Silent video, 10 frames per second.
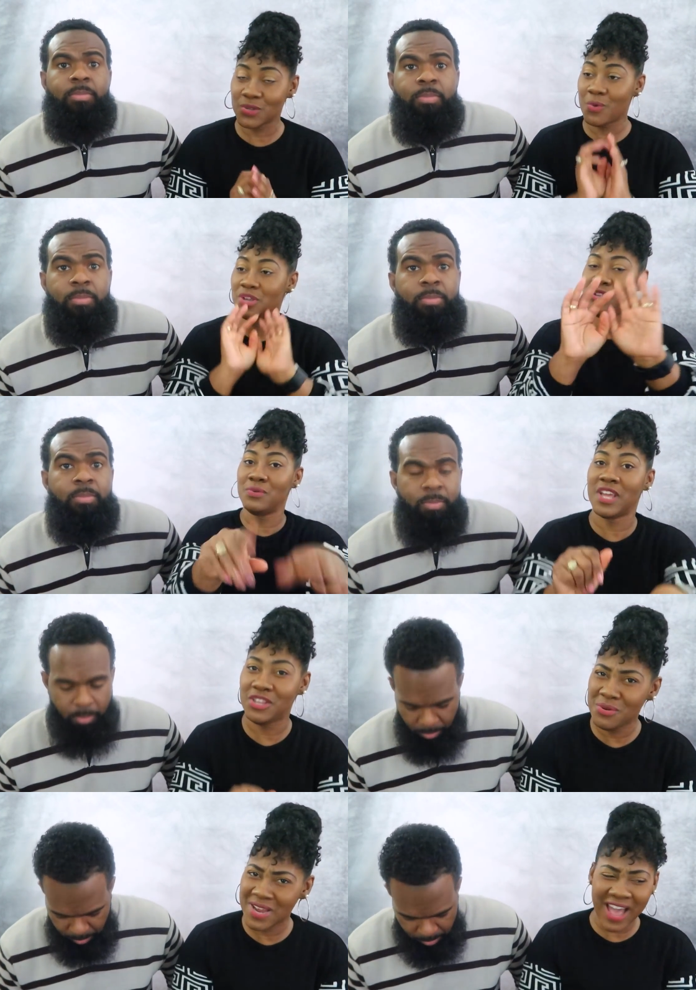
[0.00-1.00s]
Speaker 1: this on you
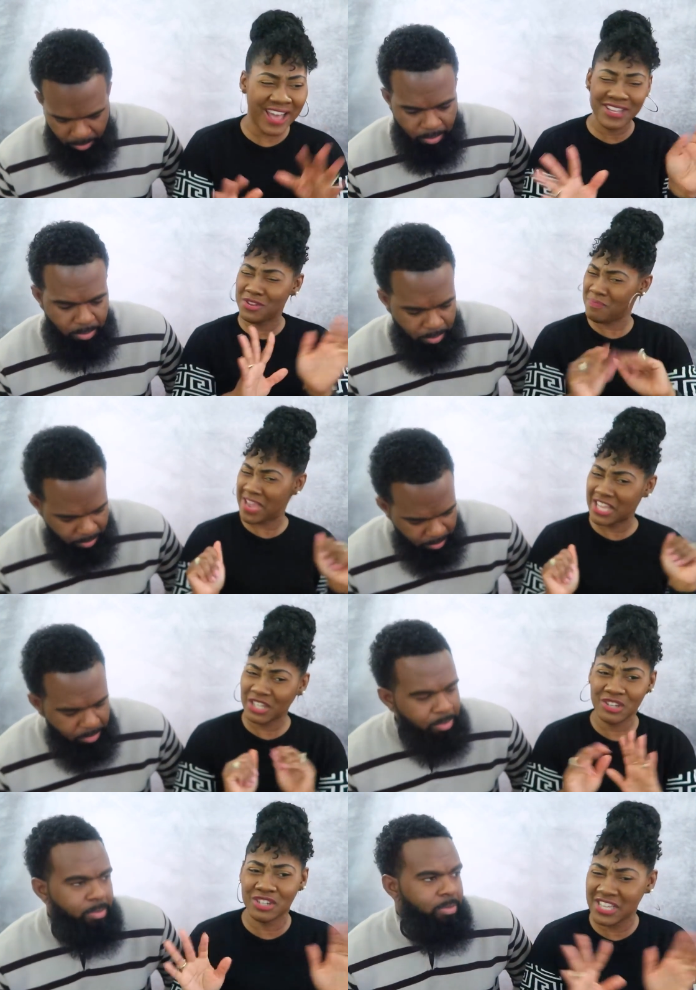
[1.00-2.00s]
and you mm -hmm. got it, you make
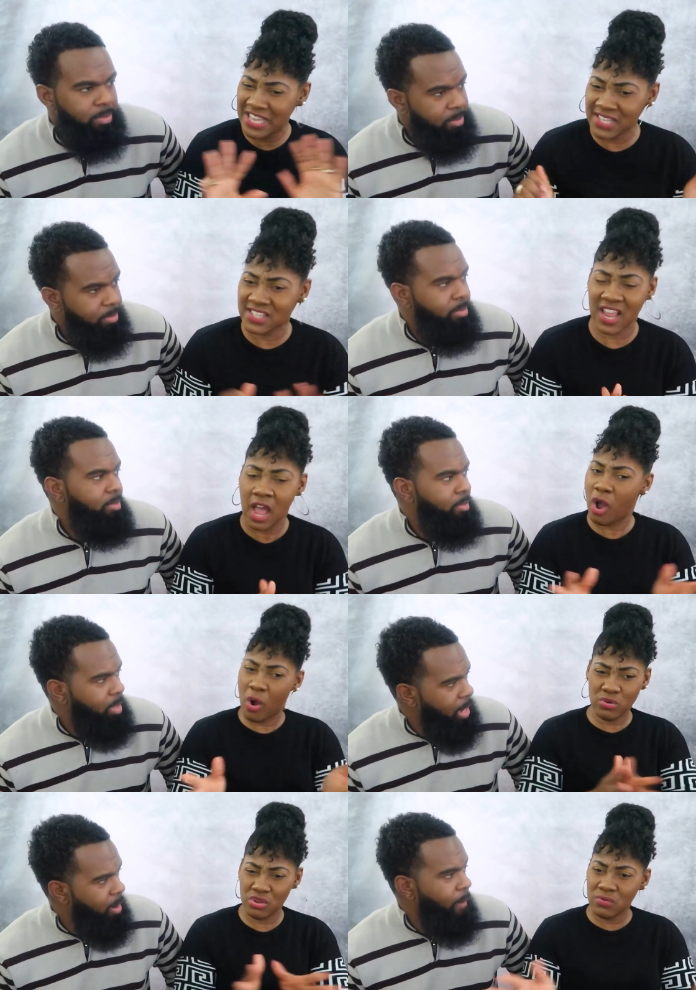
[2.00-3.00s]
it look easy.
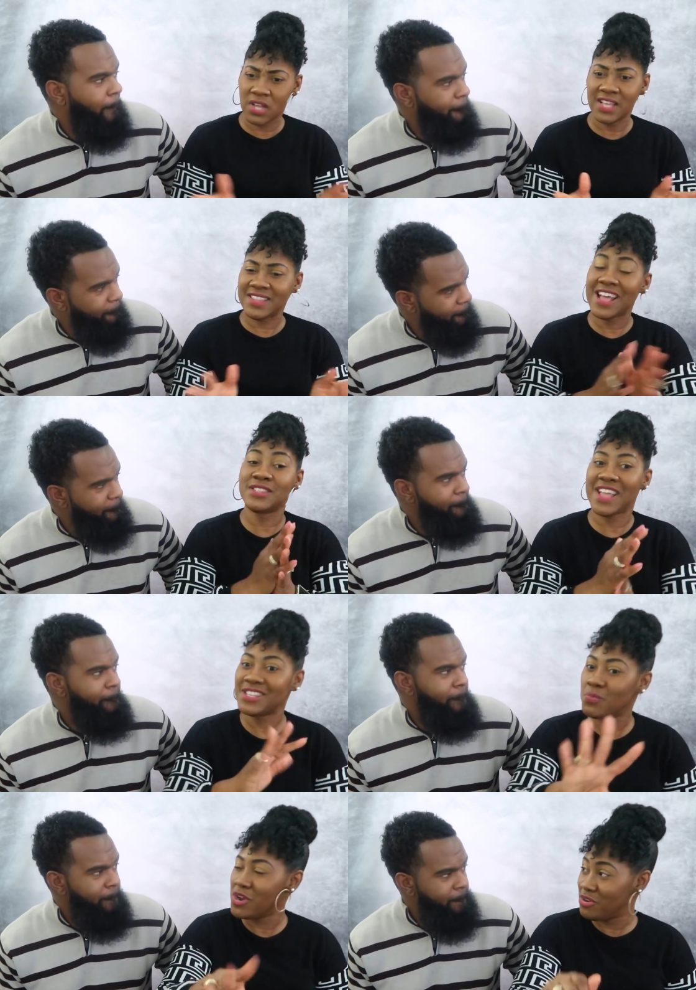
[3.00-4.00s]
Oh, yep. you that
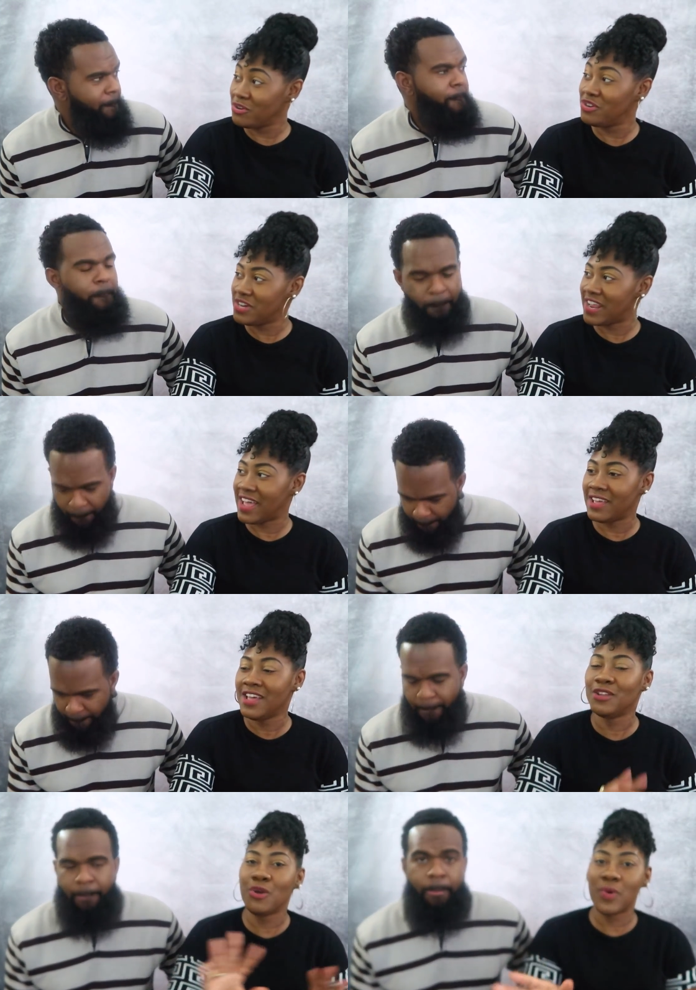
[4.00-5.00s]
that's where you're good at.
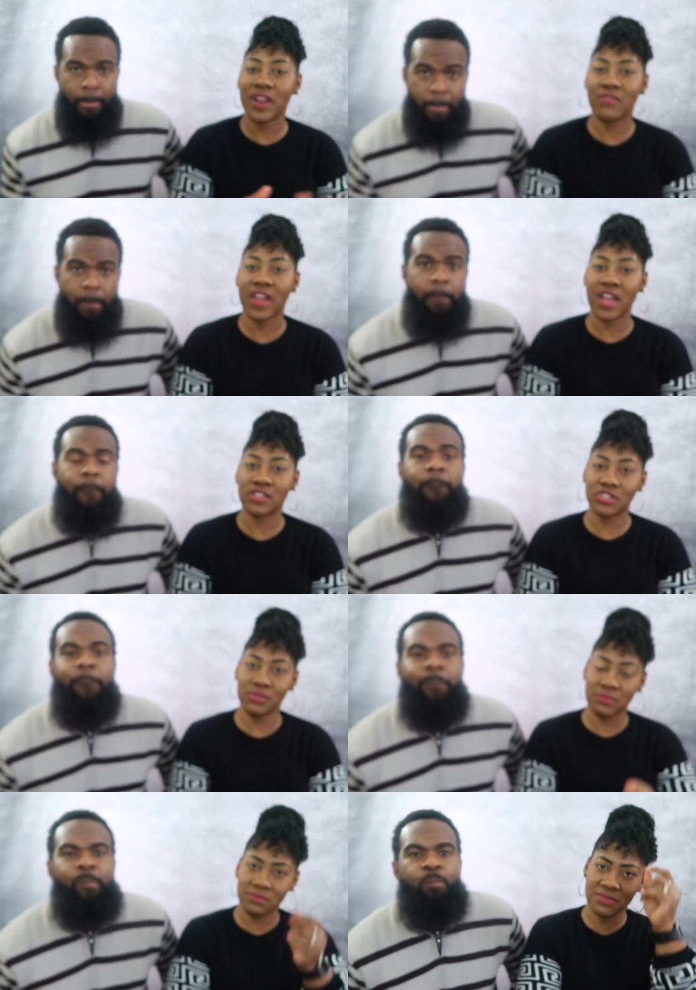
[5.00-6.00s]
Mm -hmm. No one ever asks
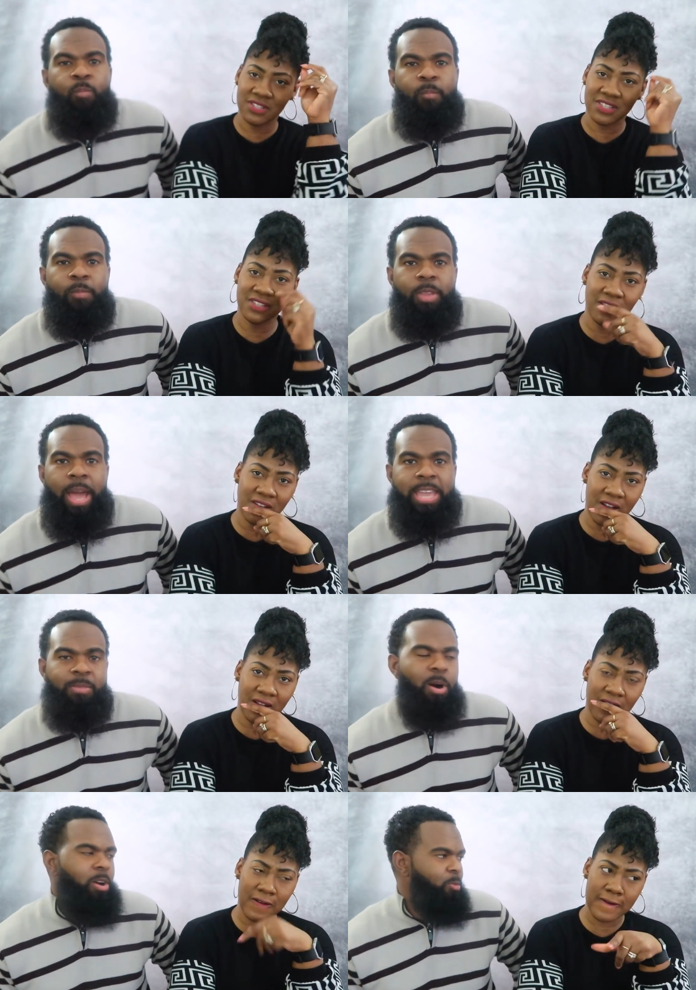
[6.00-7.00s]
Speaker 2: you. And
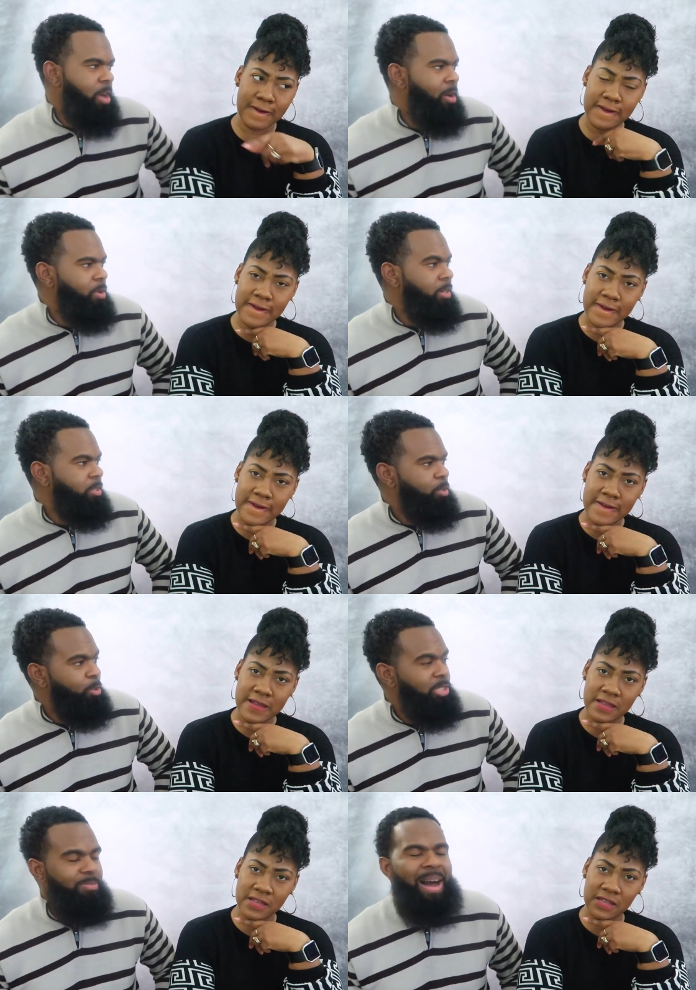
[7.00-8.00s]
you walk around with a
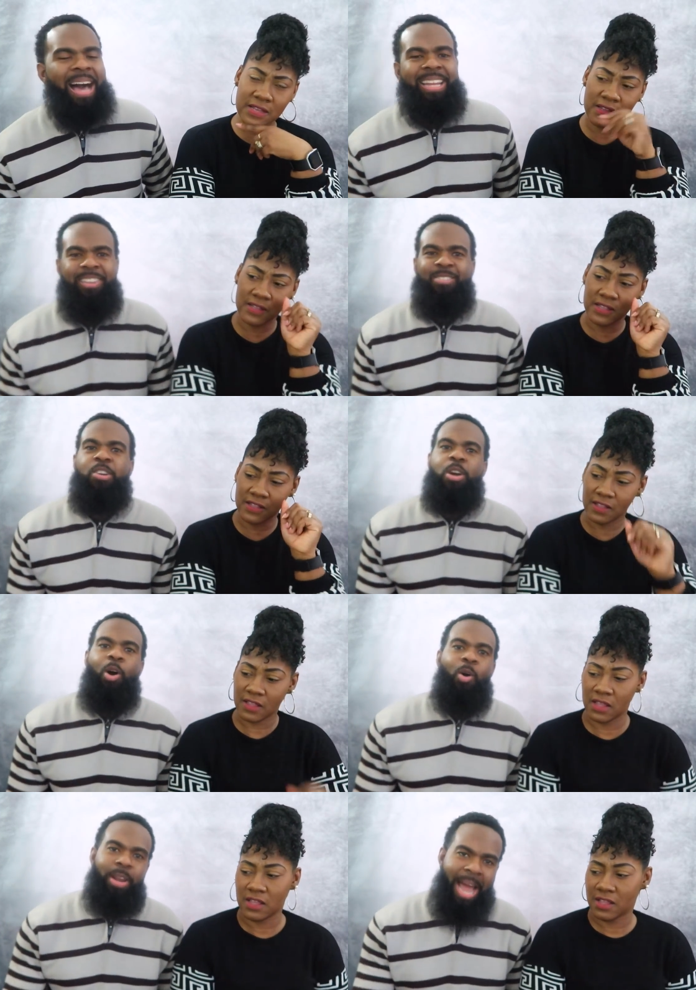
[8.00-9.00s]
you smiling
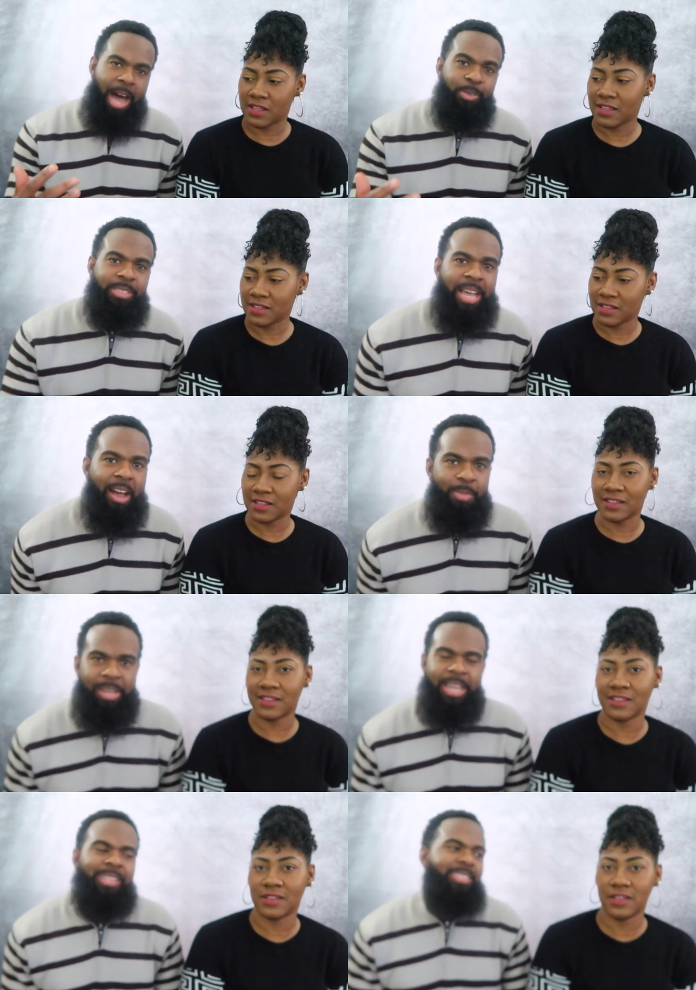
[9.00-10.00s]
on the outside,
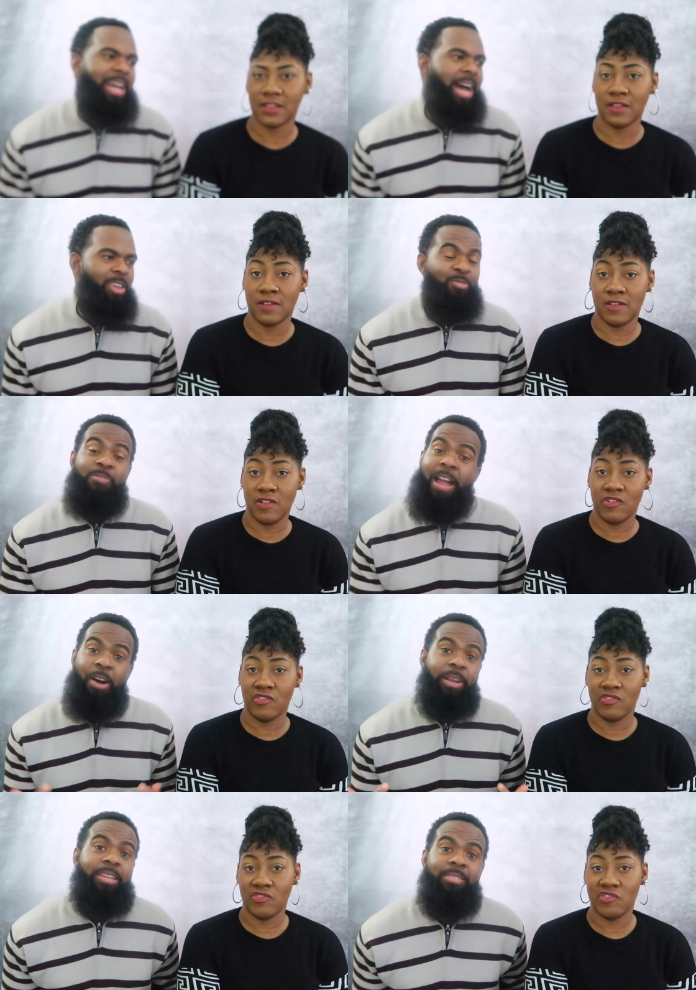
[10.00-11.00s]
but the inside you
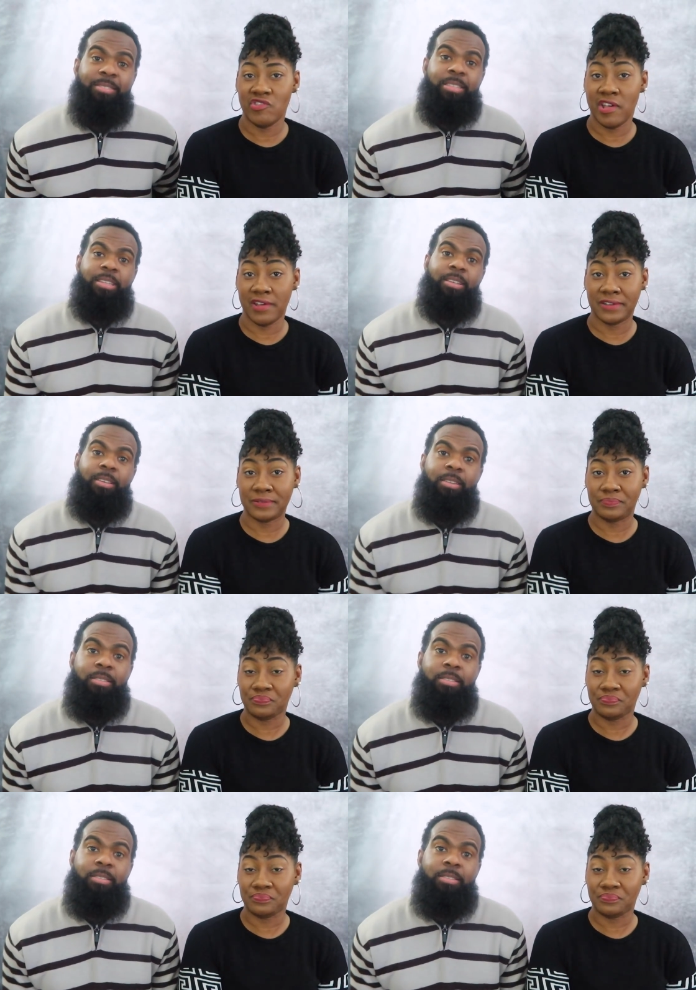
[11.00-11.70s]
frowning.
Speaker 1: Yeah.